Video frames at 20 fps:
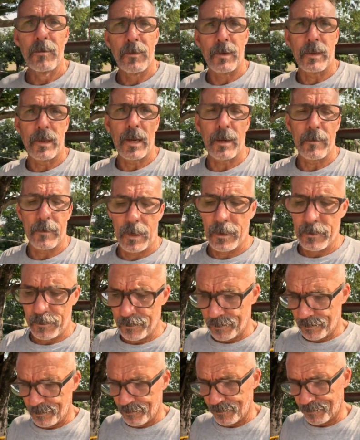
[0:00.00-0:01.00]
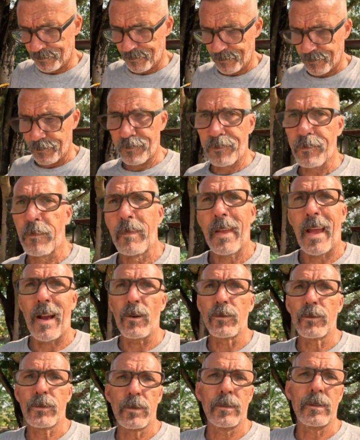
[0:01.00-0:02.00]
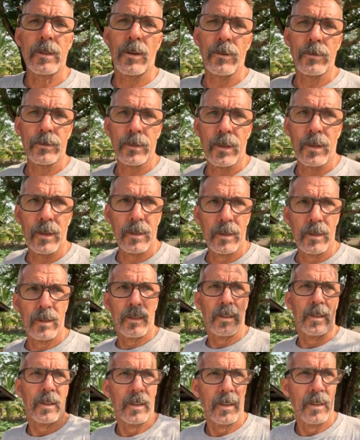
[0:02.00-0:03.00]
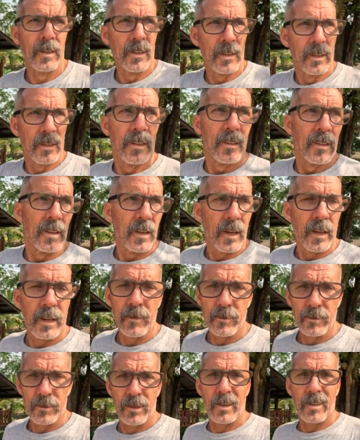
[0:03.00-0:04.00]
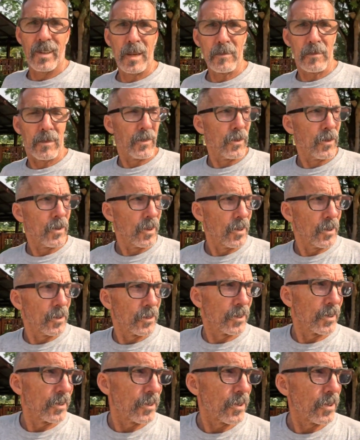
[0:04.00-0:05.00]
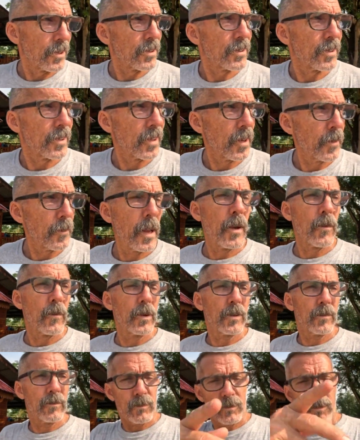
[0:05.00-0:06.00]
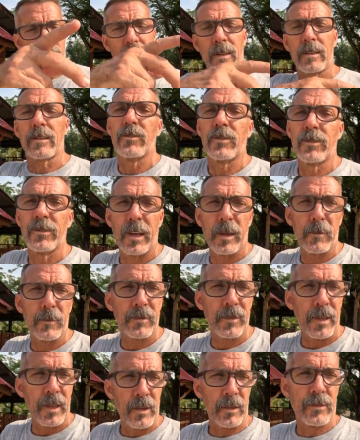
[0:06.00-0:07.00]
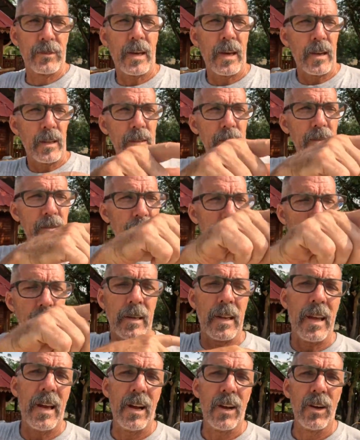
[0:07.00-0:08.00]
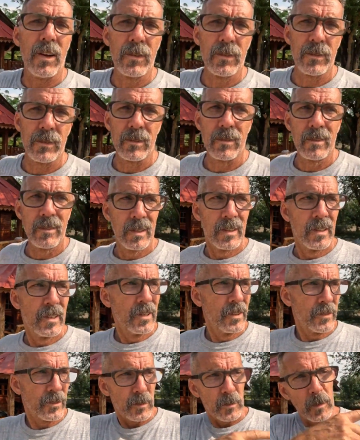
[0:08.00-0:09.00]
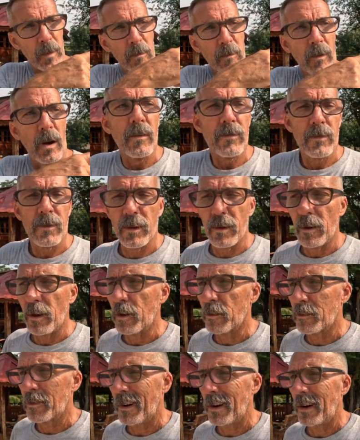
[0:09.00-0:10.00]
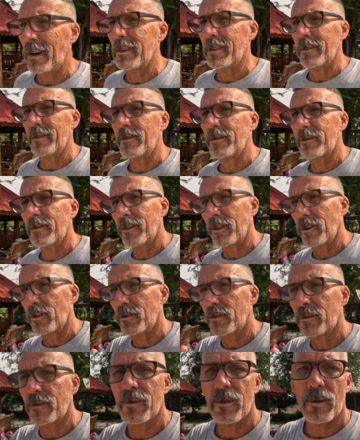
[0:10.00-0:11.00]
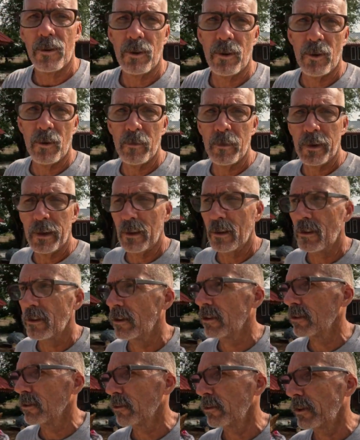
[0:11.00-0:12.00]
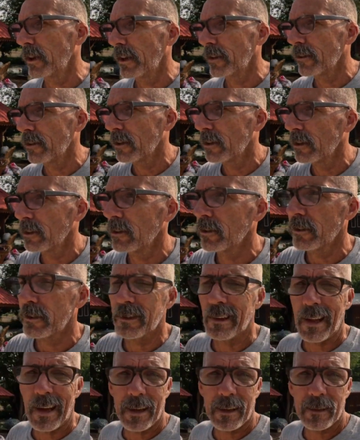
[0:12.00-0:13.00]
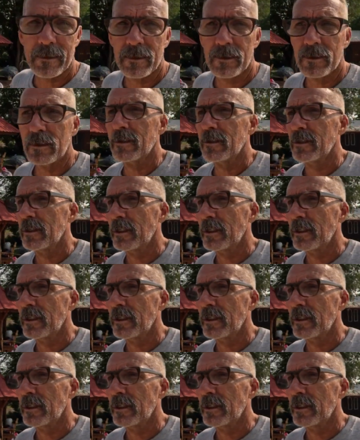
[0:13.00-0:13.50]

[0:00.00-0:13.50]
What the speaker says: But yeah, man, that was I never saw that before. That was interesting. I mean, we checked those same snails out of the canals, and some of them off of the other pond, you know, for a little meal or whatever, little snacks.